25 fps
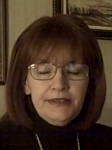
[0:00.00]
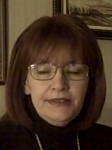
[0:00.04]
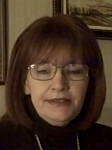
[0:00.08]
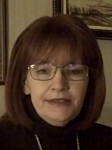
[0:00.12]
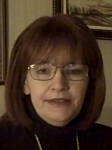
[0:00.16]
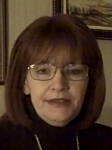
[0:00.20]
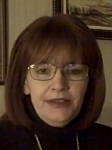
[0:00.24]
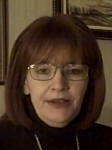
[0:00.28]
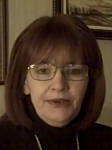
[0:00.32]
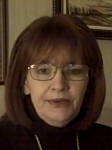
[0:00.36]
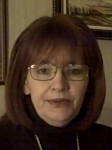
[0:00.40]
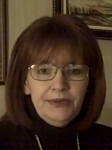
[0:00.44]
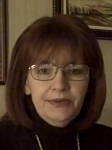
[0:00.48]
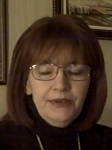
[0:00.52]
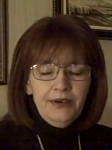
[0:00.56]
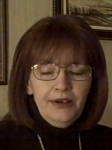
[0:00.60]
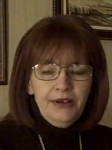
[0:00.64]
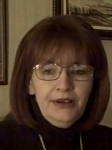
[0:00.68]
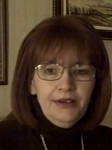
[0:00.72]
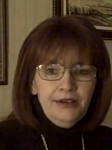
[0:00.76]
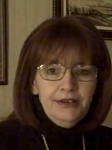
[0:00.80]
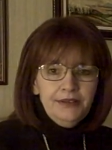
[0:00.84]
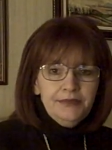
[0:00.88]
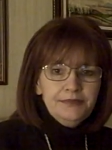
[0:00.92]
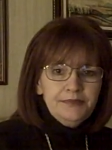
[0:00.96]
So
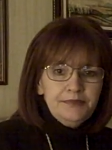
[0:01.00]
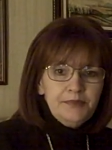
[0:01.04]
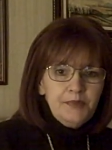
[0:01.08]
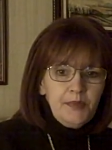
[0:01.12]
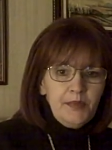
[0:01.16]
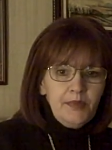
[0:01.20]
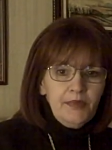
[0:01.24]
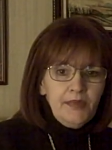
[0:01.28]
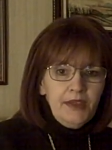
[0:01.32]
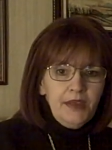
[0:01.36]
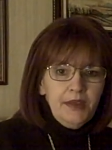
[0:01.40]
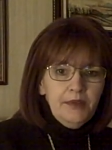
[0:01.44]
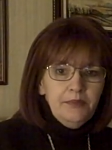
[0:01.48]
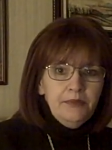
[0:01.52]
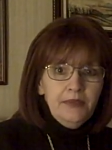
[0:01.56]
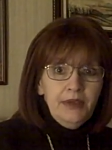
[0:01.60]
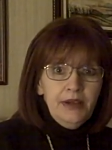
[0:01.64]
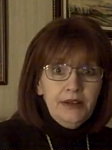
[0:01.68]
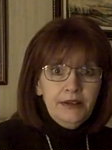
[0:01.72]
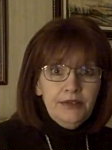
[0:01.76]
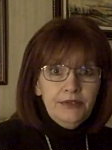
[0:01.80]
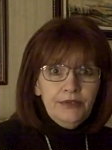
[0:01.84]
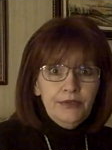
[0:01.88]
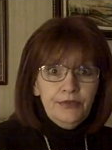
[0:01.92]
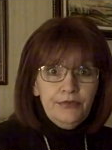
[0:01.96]
uh,
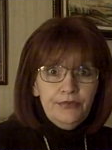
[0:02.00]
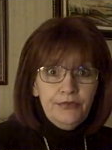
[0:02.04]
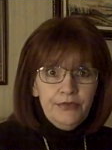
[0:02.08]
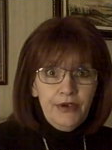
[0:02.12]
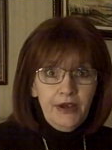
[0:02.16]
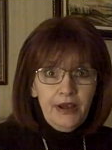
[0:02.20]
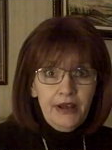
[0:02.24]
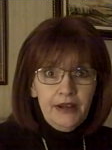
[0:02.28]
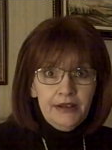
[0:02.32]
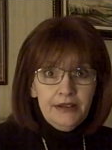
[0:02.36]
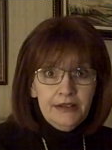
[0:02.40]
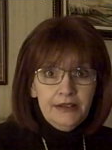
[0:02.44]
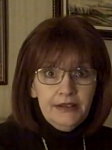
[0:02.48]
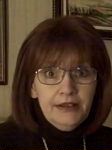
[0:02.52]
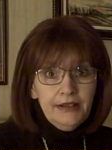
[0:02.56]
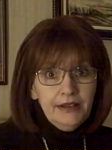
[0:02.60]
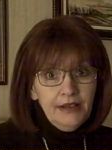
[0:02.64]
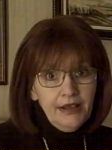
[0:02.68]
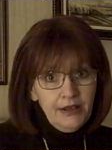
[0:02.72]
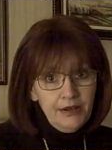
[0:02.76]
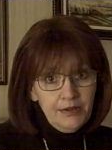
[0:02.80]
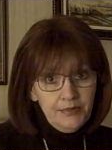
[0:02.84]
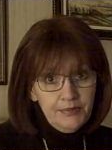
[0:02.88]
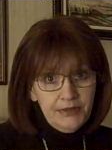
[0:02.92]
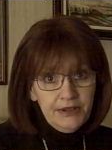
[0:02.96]
Monday through Friday,
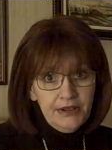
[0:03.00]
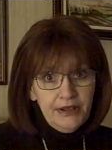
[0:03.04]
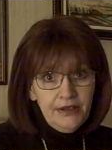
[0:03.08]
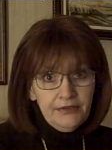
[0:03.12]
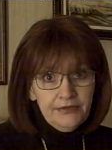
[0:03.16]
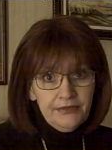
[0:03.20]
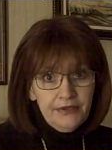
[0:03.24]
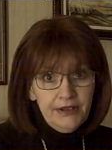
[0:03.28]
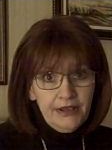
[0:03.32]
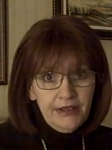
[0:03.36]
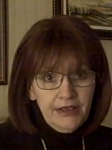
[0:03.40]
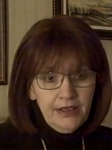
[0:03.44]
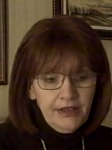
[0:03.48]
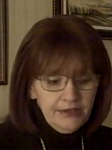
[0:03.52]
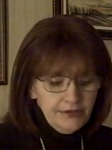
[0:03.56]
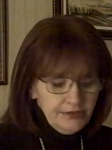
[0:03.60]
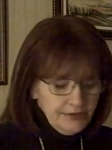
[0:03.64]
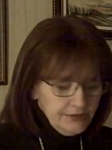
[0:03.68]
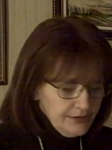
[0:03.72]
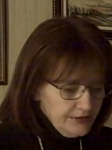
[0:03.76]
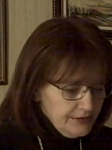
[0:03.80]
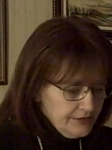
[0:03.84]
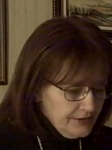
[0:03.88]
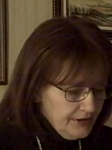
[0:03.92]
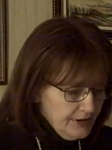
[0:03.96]
I'll be on
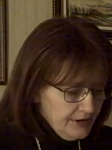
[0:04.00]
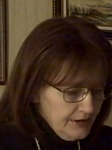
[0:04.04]
vacation.